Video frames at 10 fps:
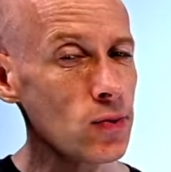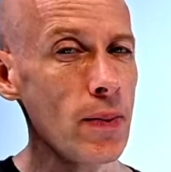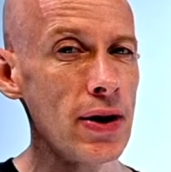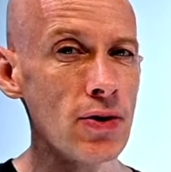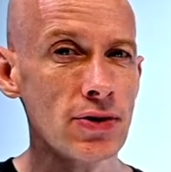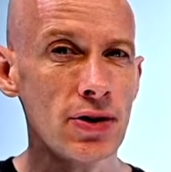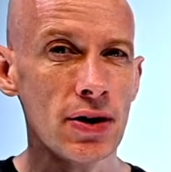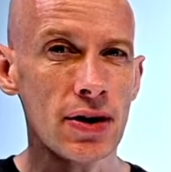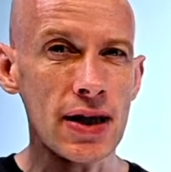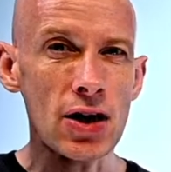When we looked
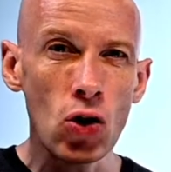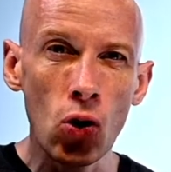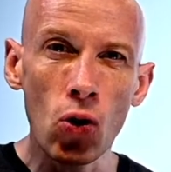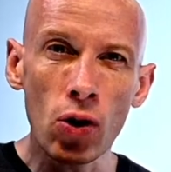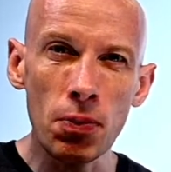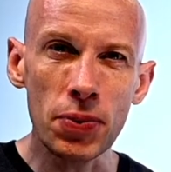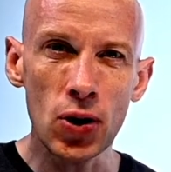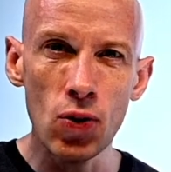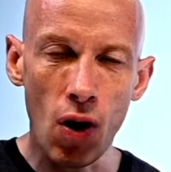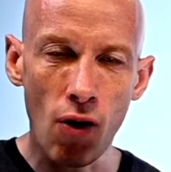at the core
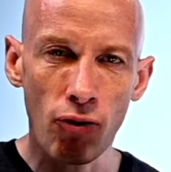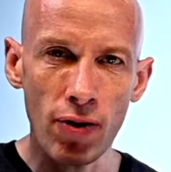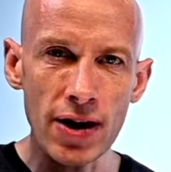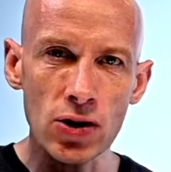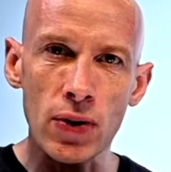compute offerings,